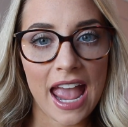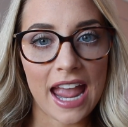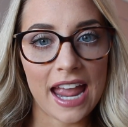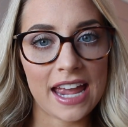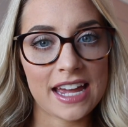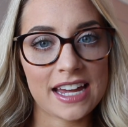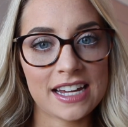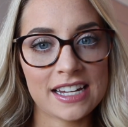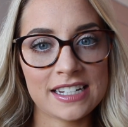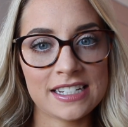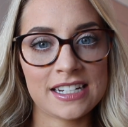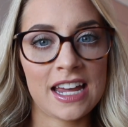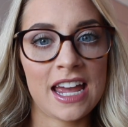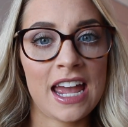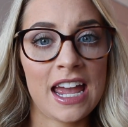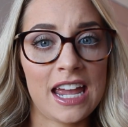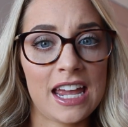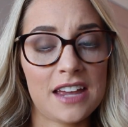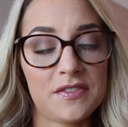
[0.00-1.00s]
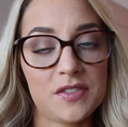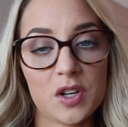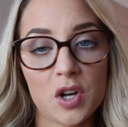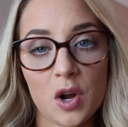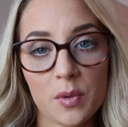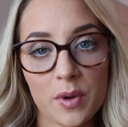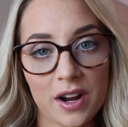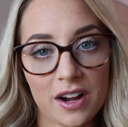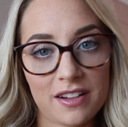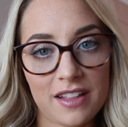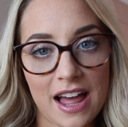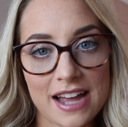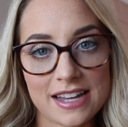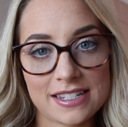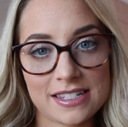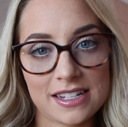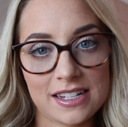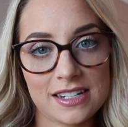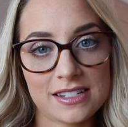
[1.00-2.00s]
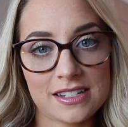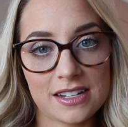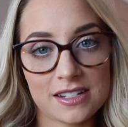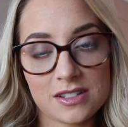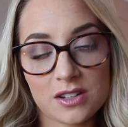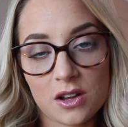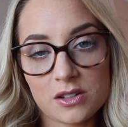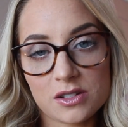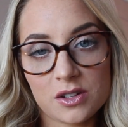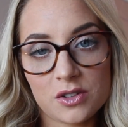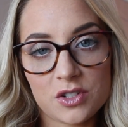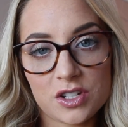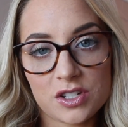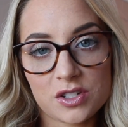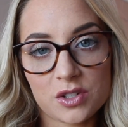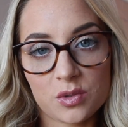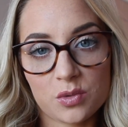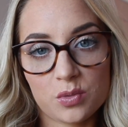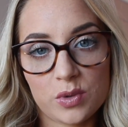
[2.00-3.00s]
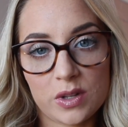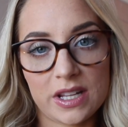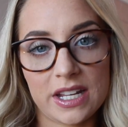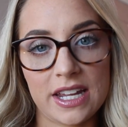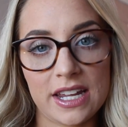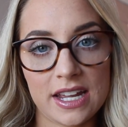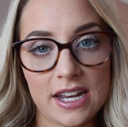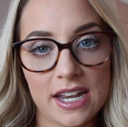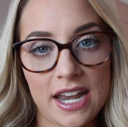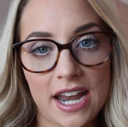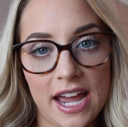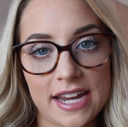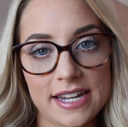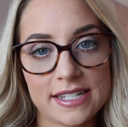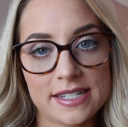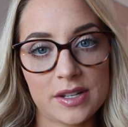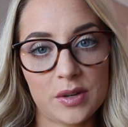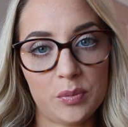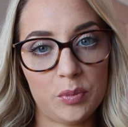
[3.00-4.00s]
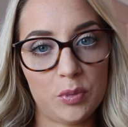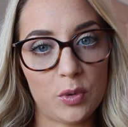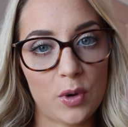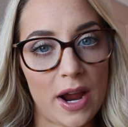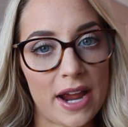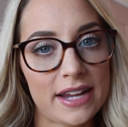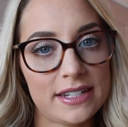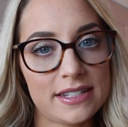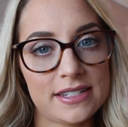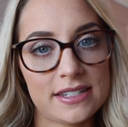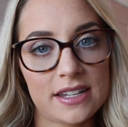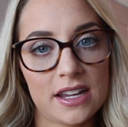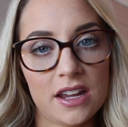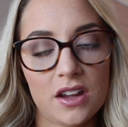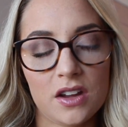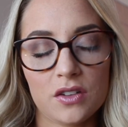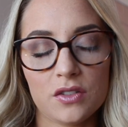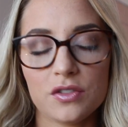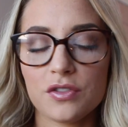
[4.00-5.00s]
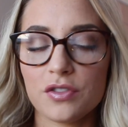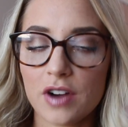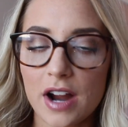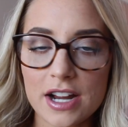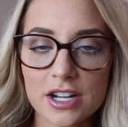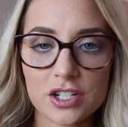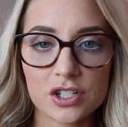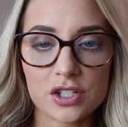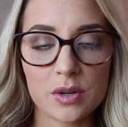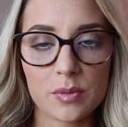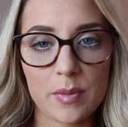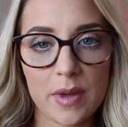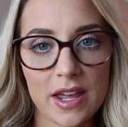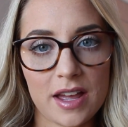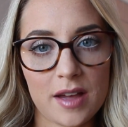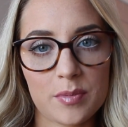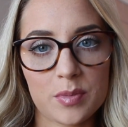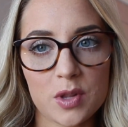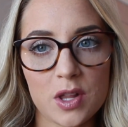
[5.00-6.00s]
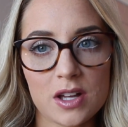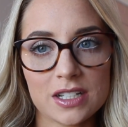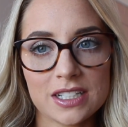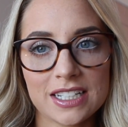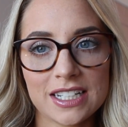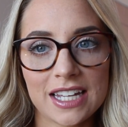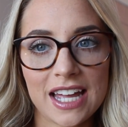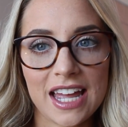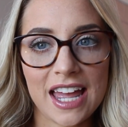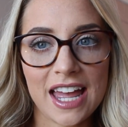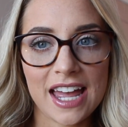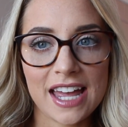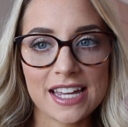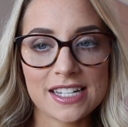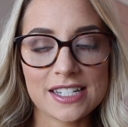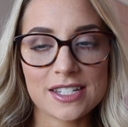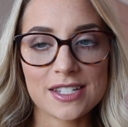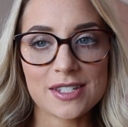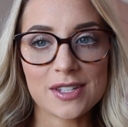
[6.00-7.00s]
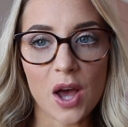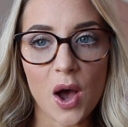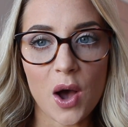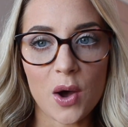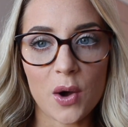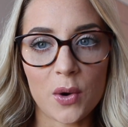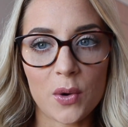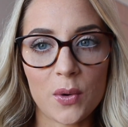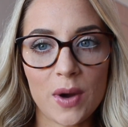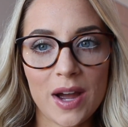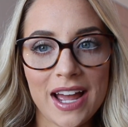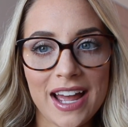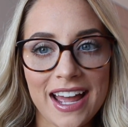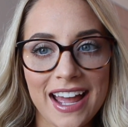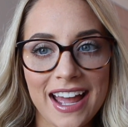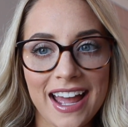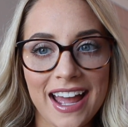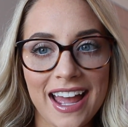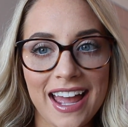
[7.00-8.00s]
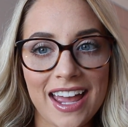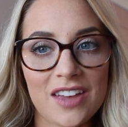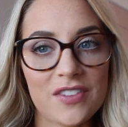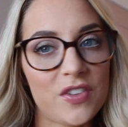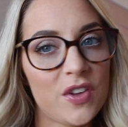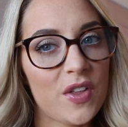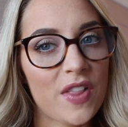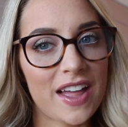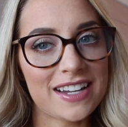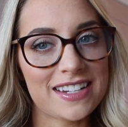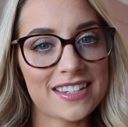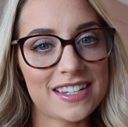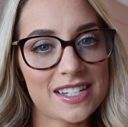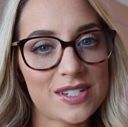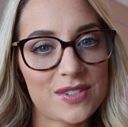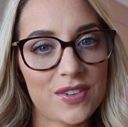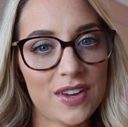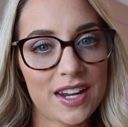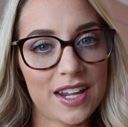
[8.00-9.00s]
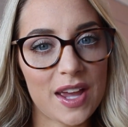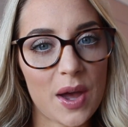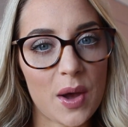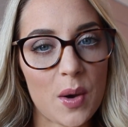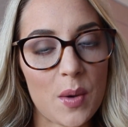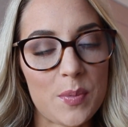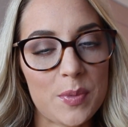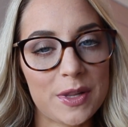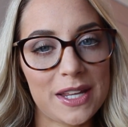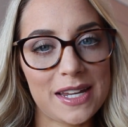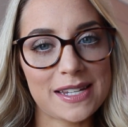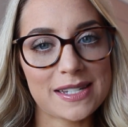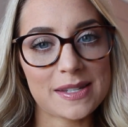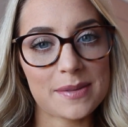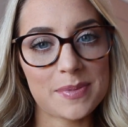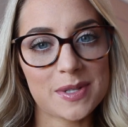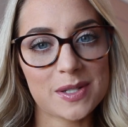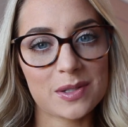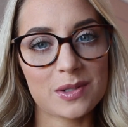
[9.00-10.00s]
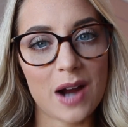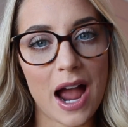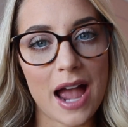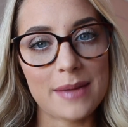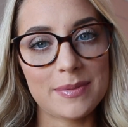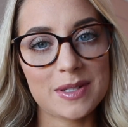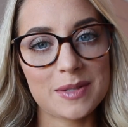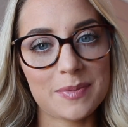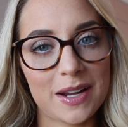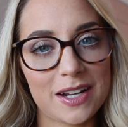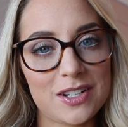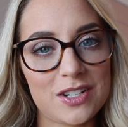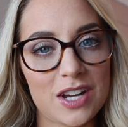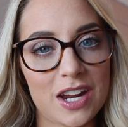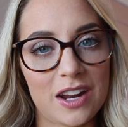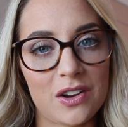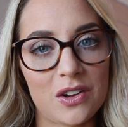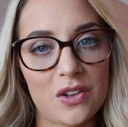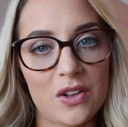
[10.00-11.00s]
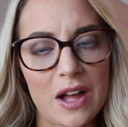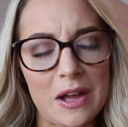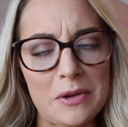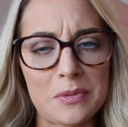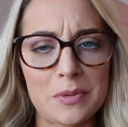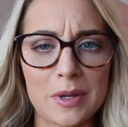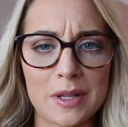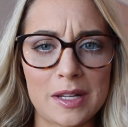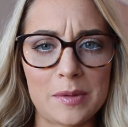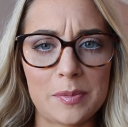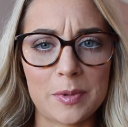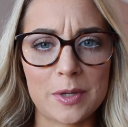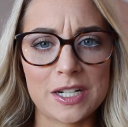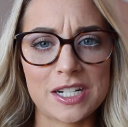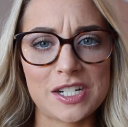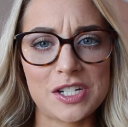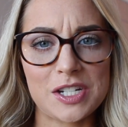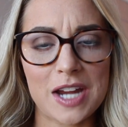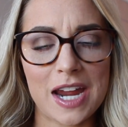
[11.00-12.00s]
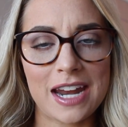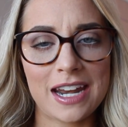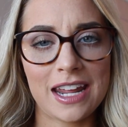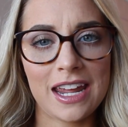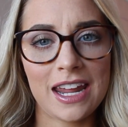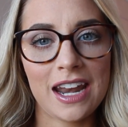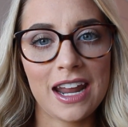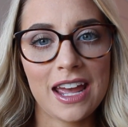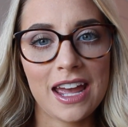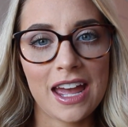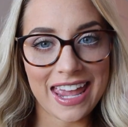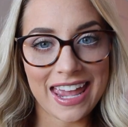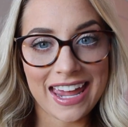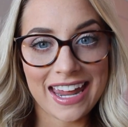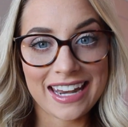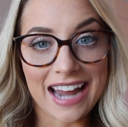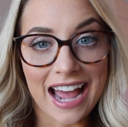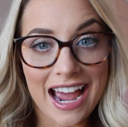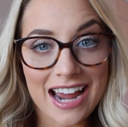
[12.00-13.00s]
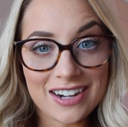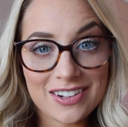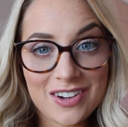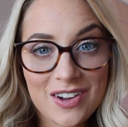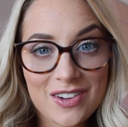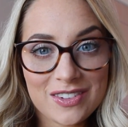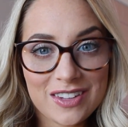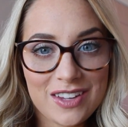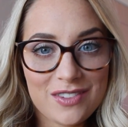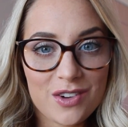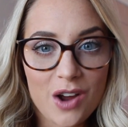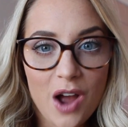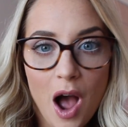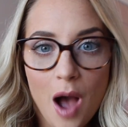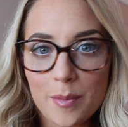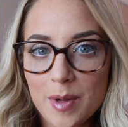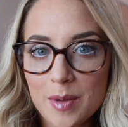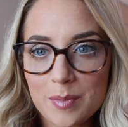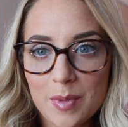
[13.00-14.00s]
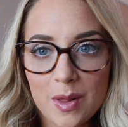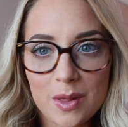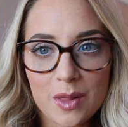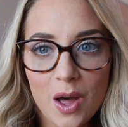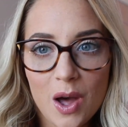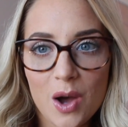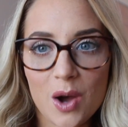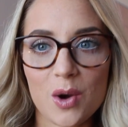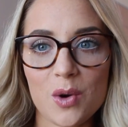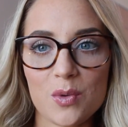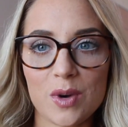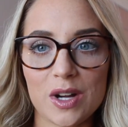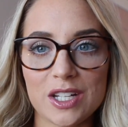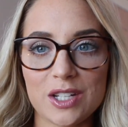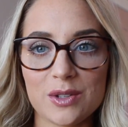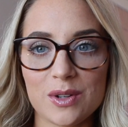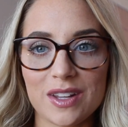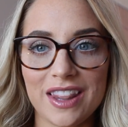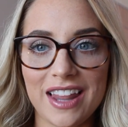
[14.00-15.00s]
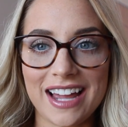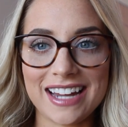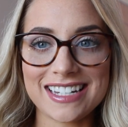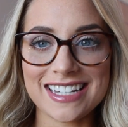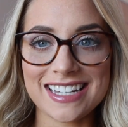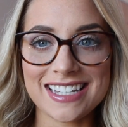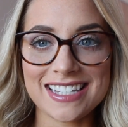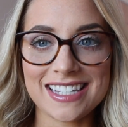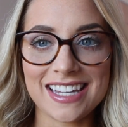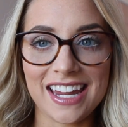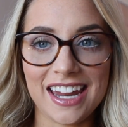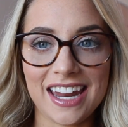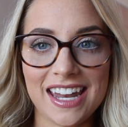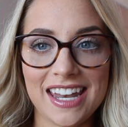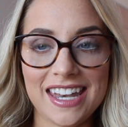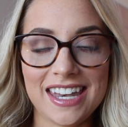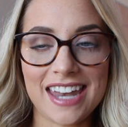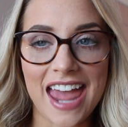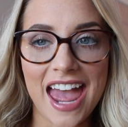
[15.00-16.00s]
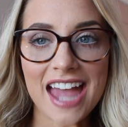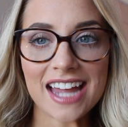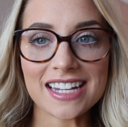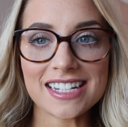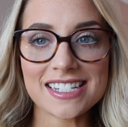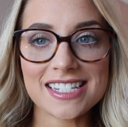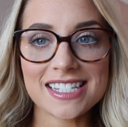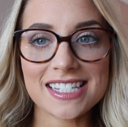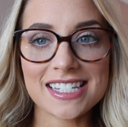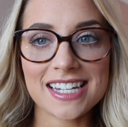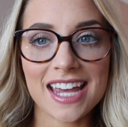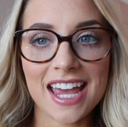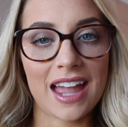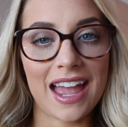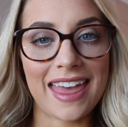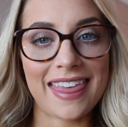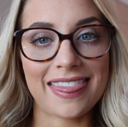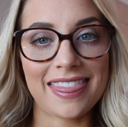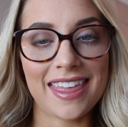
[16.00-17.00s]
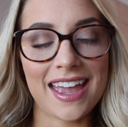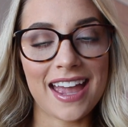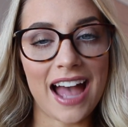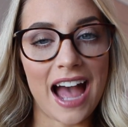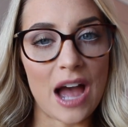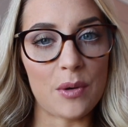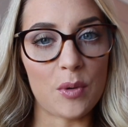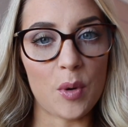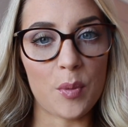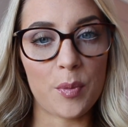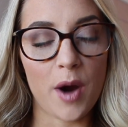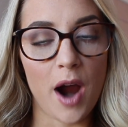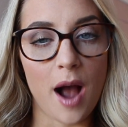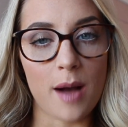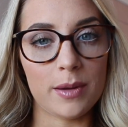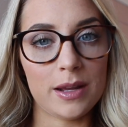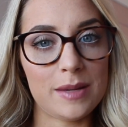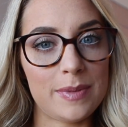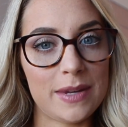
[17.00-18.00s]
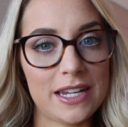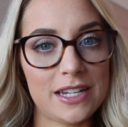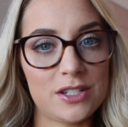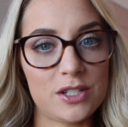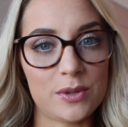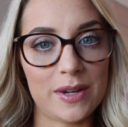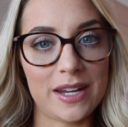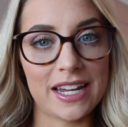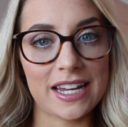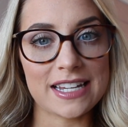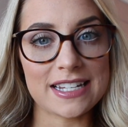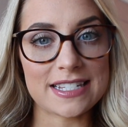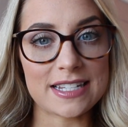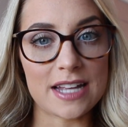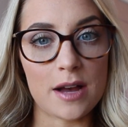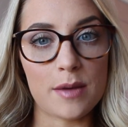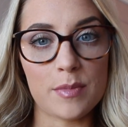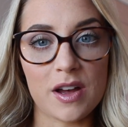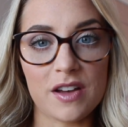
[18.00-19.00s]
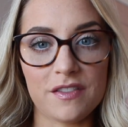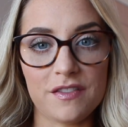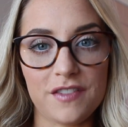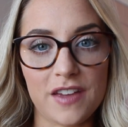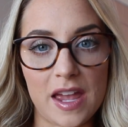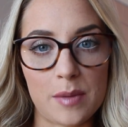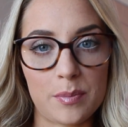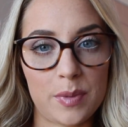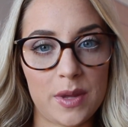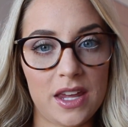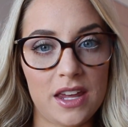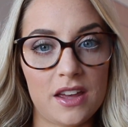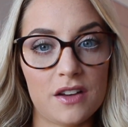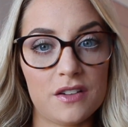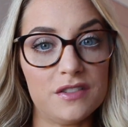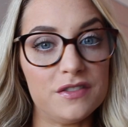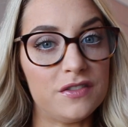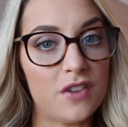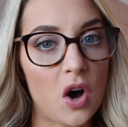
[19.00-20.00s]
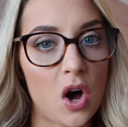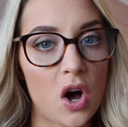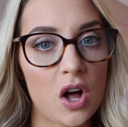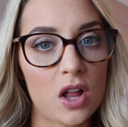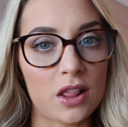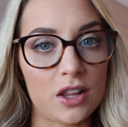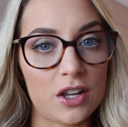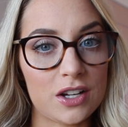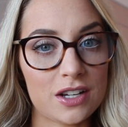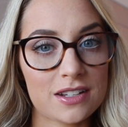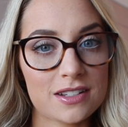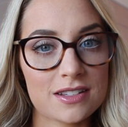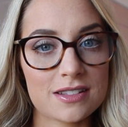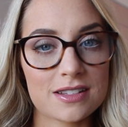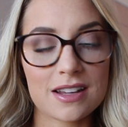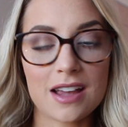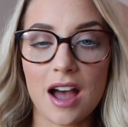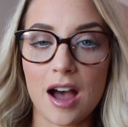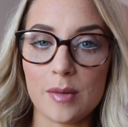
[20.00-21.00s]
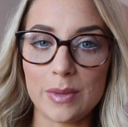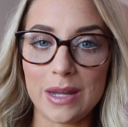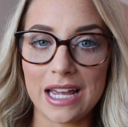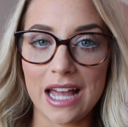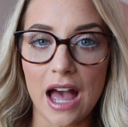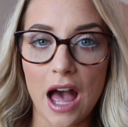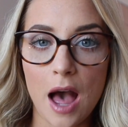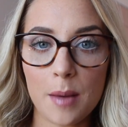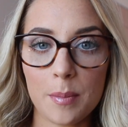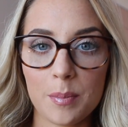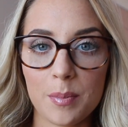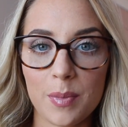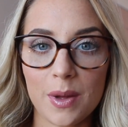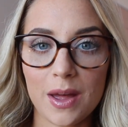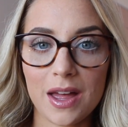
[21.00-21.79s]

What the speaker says: And if you don't wear glasses, it's also just a really nice, bright, fresh makeup look. So if you liked this video, please subscribe to my channel. I would really appreciate it. And I don't know, leave a comment below what you would like to see next. I think I will probably be doing some vampy fall looks coming up.